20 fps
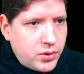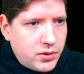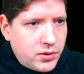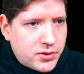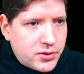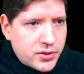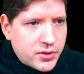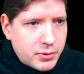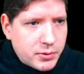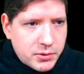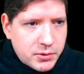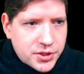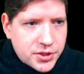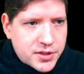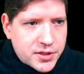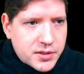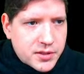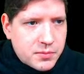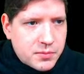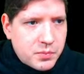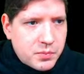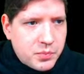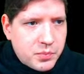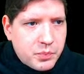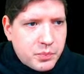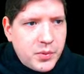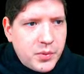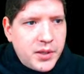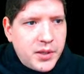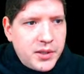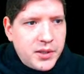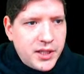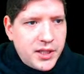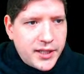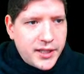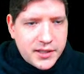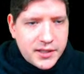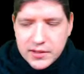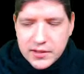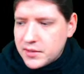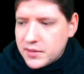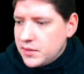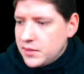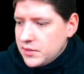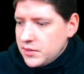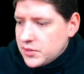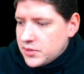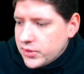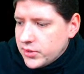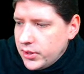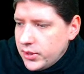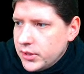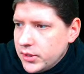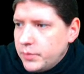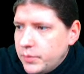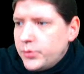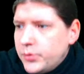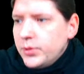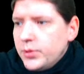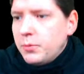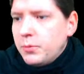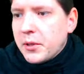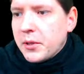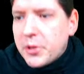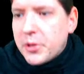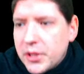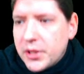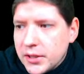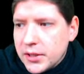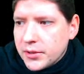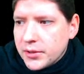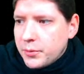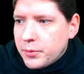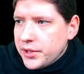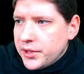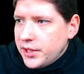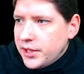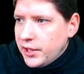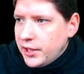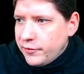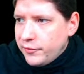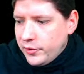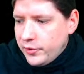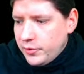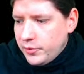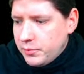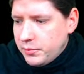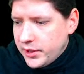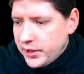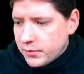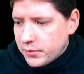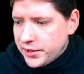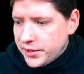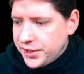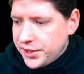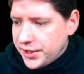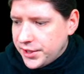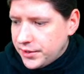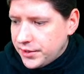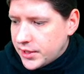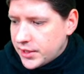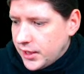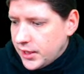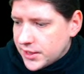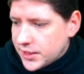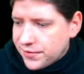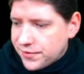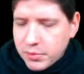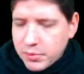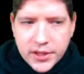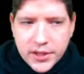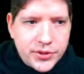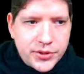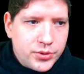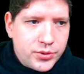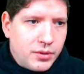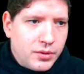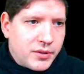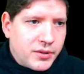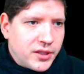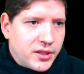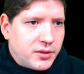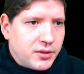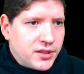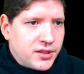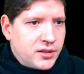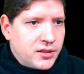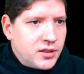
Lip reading: So we will just like store a bool whether we are reading cards for player 2 or player 1,